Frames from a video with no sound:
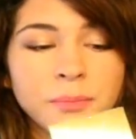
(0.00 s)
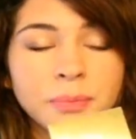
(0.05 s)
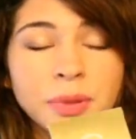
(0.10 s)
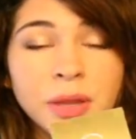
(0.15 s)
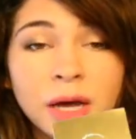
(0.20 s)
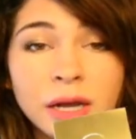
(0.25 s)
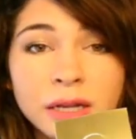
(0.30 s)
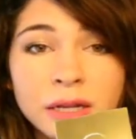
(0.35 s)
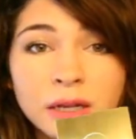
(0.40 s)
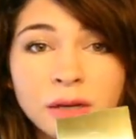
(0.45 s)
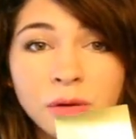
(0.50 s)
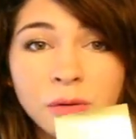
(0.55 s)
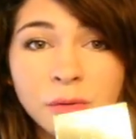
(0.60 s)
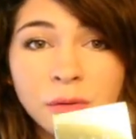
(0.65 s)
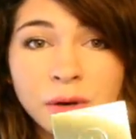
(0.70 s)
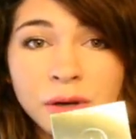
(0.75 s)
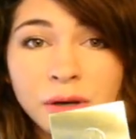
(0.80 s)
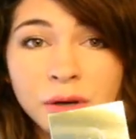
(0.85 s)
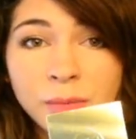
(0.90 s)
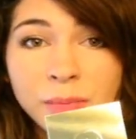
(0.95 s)
blotting
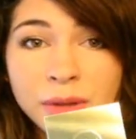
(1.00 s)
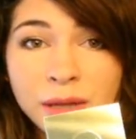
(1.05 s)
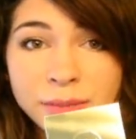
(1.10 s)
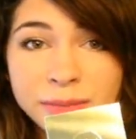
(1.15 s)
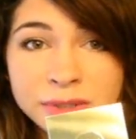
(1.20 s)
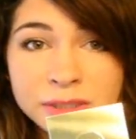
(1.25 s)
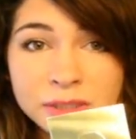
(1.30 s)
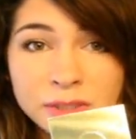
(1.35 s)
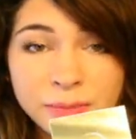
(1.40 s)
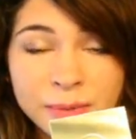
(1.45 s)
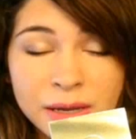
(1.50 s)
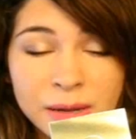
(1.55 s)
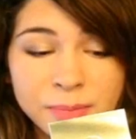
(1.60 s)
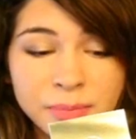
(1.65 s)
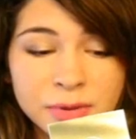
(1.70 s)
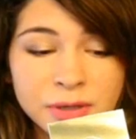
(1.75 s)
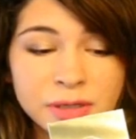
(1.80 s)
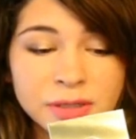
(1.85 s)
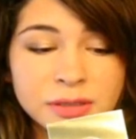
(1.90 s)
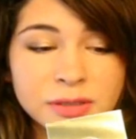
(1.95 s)
oil blemish
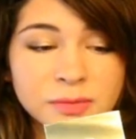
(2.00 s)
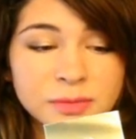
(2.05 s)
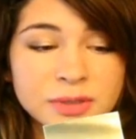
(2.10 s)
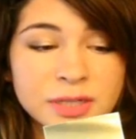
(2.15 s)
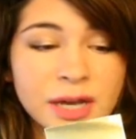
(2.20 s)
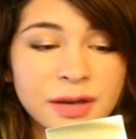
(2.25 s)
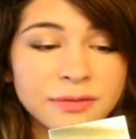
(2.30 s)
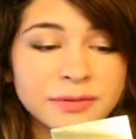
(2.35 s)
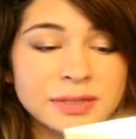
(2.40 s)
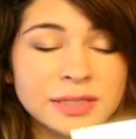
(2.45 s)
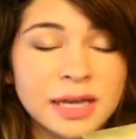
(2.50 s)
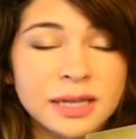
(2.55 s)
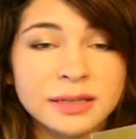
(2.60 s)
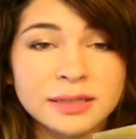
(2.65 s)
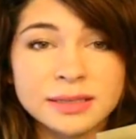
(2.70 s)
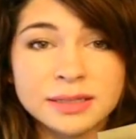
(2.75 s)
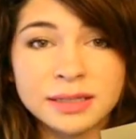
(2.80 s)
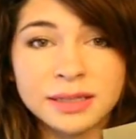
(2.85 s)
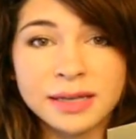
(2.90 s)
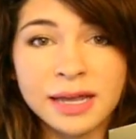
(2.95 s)
papers, which have
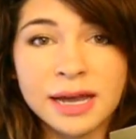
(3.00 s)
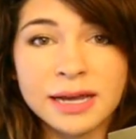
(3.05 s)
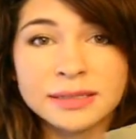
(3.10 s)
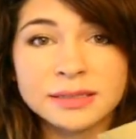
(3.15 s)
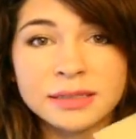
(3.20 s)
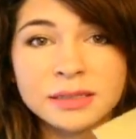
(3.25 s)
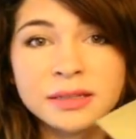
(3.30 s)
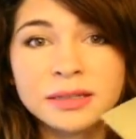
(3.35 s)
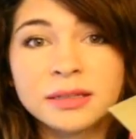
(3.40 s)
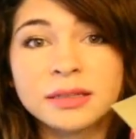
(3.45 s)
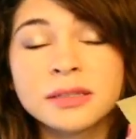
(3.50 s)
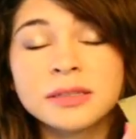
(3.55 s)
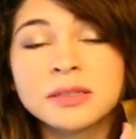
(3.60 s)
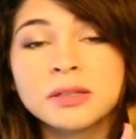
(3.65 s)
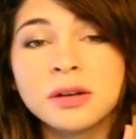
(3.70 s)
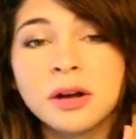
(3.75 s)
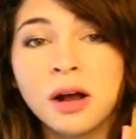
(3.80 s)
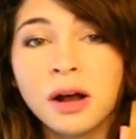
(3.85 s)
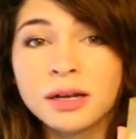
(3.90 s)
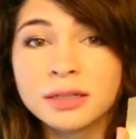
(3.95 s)
salicylic acid, and these
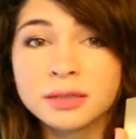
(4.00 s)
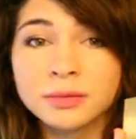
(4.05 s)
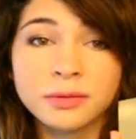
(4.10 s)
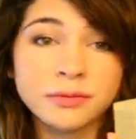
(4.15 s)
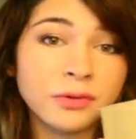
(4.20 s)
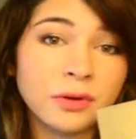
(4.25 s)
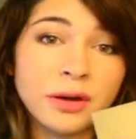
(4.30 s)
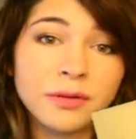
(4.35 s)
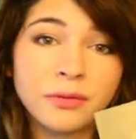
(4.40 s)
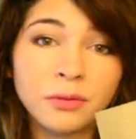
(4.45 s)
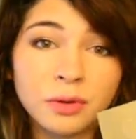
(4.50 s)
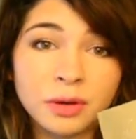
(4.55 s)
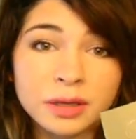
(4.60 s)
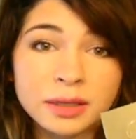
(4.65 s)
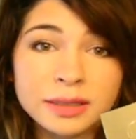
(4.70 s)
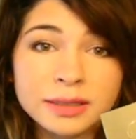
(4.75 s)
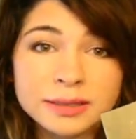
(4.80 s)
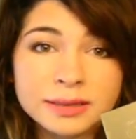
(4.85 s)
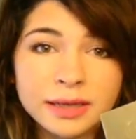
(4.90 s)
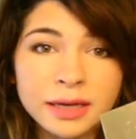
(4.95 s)
are awesome if you have
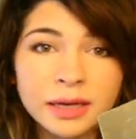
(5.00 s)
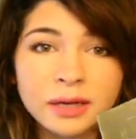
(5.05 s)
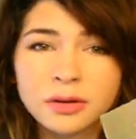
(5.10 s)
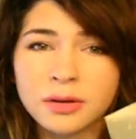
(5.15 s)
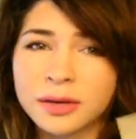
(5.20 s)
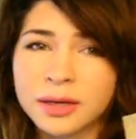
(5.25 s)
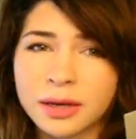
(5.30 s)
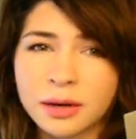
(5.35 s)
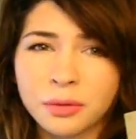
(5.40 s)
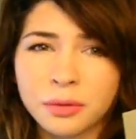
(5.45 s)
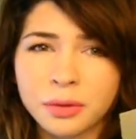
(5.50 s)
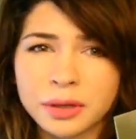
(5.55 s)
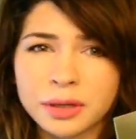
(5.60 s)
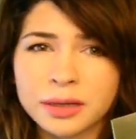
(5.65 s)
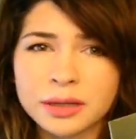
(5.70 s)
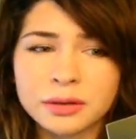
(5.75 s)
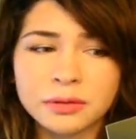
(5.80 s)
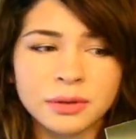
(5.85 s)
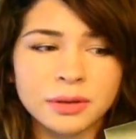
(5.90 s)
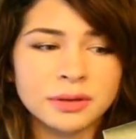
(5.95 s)
oily skin or get
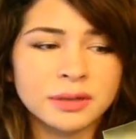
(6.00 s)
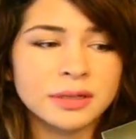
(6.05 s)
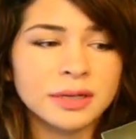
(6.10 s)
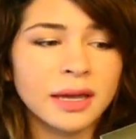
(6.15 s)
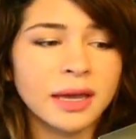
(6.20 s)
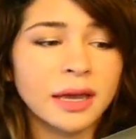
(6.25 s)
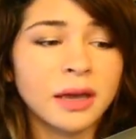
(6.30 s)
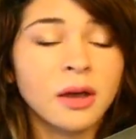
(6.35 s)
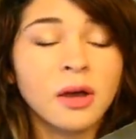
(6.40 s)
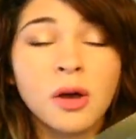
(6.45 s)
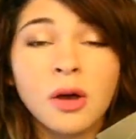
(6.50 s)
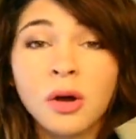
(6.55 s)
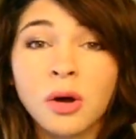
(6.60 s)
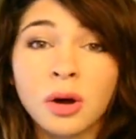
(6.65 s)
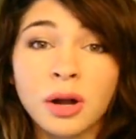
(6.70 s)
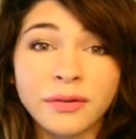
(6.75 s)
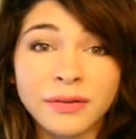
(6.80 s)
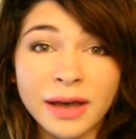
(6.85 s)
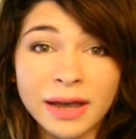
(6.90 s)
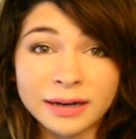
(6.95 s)
oily throughout the day
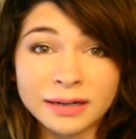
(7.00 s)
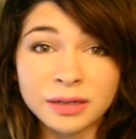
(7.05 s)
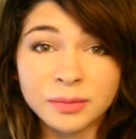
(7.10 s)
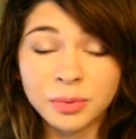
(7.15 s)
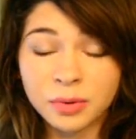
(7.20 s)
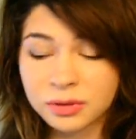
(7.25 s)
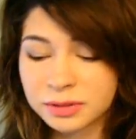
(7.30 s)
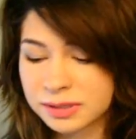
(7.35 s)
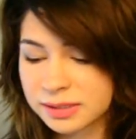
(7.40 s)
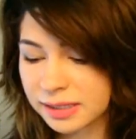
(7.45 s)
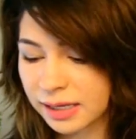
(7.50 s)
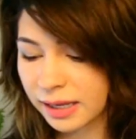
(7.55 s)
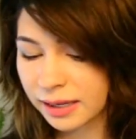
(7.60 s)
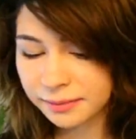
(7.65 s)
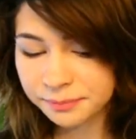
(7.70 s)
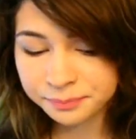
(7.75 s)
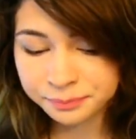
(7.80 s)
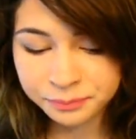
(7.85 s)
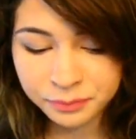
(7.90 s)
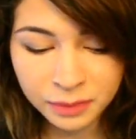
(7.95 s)
or have acne prone
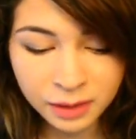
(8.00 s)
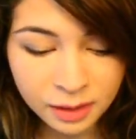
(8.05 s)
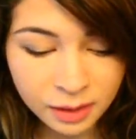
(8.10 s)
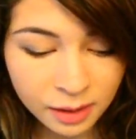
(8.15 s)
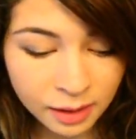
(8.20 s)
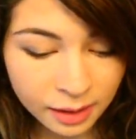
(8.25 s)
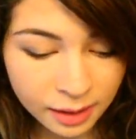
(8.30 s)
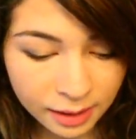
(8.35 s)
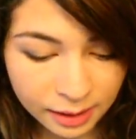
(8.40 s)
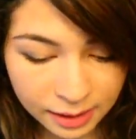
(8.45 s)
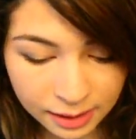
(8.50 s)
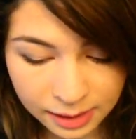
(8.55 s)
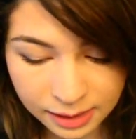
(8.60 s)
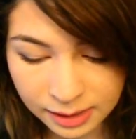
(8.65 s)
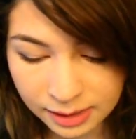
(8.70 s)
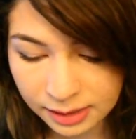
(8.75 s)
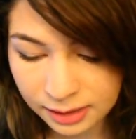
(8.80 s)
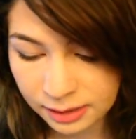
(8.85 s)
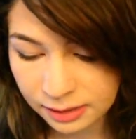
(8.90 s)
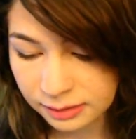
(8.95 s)
skin.
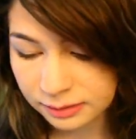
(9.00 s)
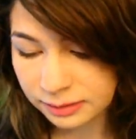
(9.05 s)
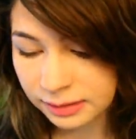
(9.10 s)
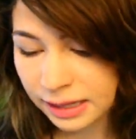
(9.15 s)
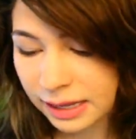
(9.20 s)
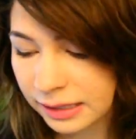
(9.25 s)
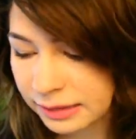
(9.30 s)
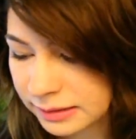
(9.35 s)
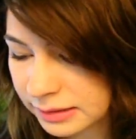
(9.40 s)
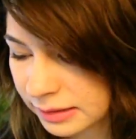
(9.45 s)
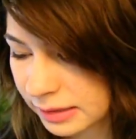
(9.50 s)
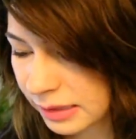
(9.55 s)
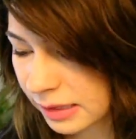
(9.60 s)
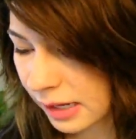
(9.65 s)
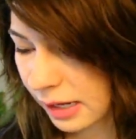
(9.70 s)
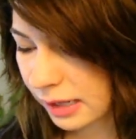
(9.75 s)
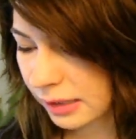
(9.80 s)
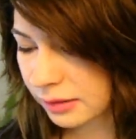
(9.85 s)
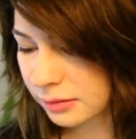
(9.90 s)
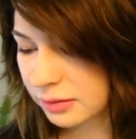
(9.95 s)
And lastly,
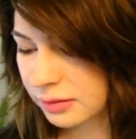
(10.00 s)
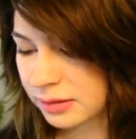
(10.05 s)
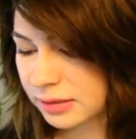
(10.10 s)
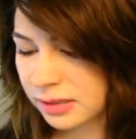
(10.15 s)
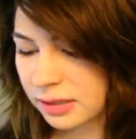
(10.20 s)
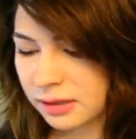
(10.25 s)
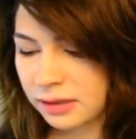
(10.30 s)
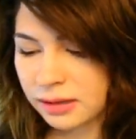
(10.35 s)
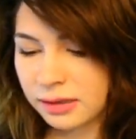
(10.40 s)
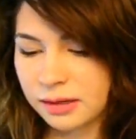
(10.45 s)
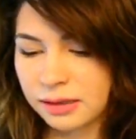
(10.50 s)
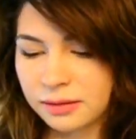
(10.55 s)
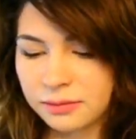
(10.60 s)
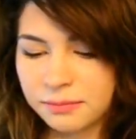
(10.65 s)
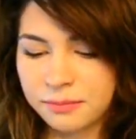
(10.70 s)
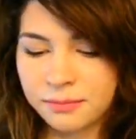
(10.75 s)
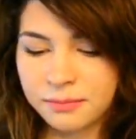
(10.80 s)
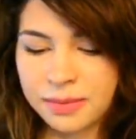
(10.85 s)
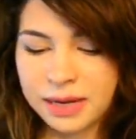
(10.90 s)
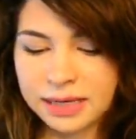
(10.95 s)
I use the
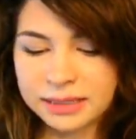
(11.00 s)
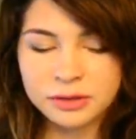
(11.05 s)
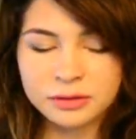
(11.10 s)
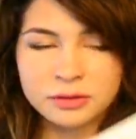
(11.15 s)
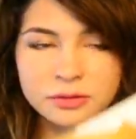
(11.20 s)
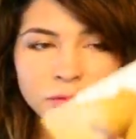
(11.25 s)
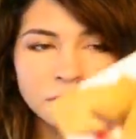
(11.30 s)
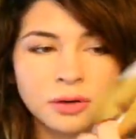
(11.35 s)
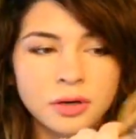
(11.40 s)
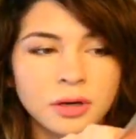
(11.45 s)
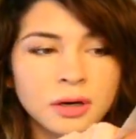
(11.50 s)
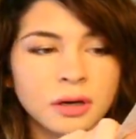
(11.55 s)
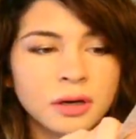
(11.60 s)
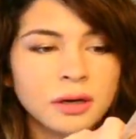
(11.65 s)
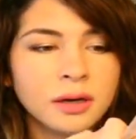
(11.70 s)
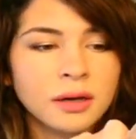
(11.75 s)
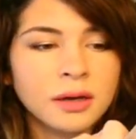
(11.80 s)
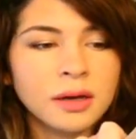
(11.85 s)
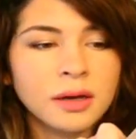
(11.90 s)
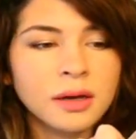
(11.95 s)
My Couture